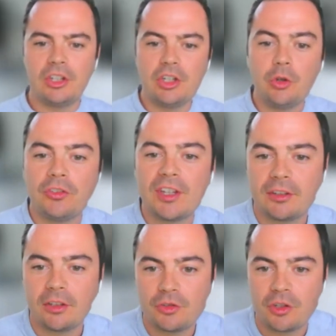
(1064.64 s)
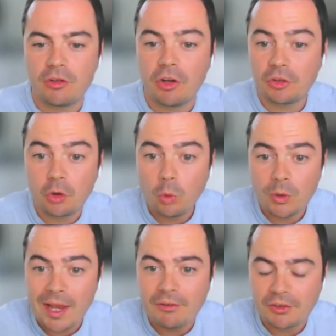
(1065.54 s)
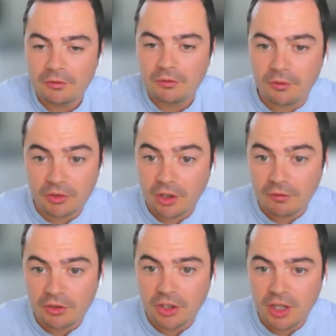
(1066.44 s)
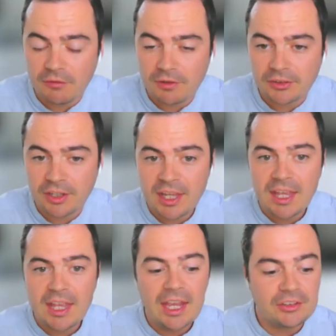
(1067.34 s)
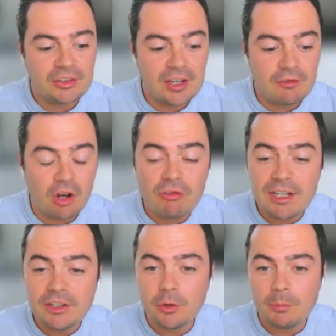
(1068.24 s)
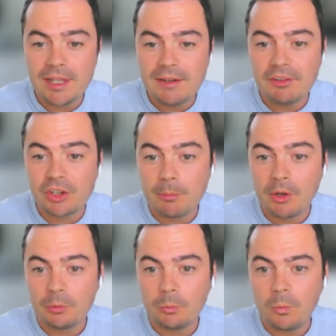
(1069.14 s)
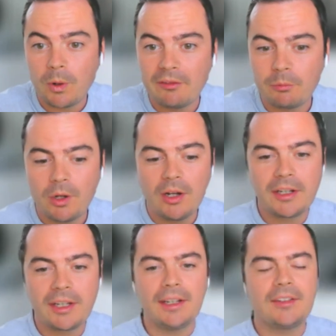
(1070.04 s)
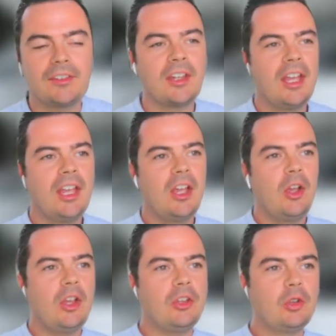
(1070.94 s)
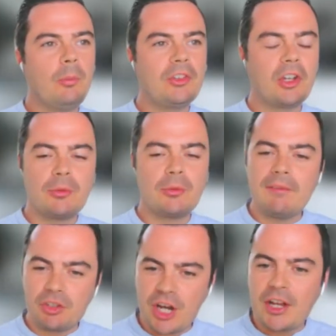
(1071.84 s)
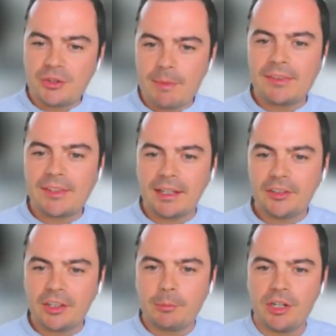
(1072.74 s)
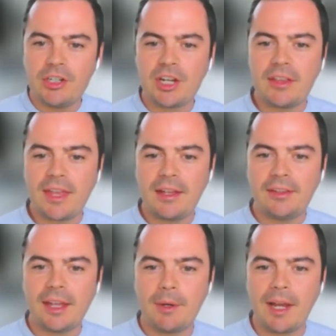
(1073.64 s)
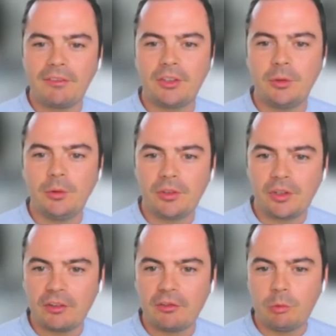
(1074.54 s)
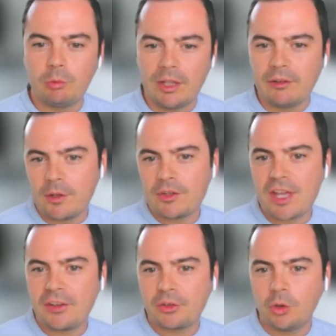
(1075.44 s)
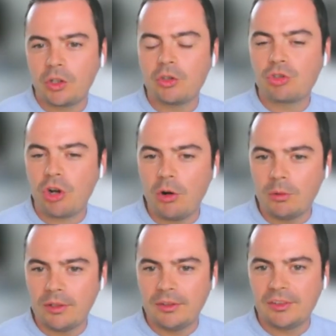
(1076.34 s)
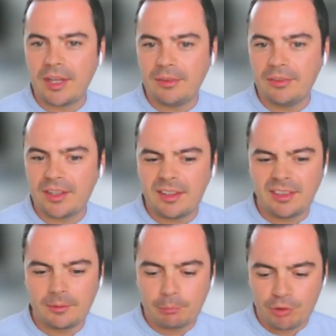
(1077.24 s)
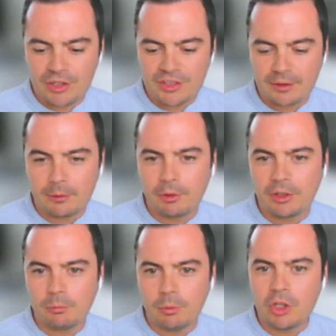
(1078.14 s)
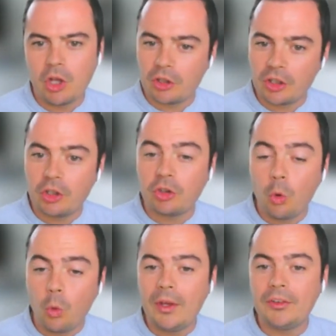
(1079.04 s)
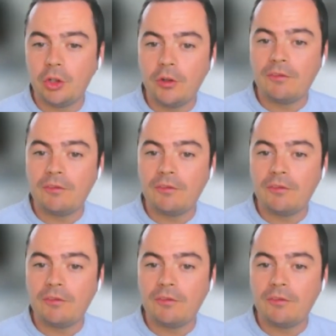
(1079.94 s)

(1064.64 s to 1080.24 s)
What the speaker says: the use of technology across all areas of the service. I really do believe it's the modern way of working. It's almost like a bit of a change in mentality. I appreciate that, and that we have to kind of relinquish that sort of control and appreciate that we're not going to always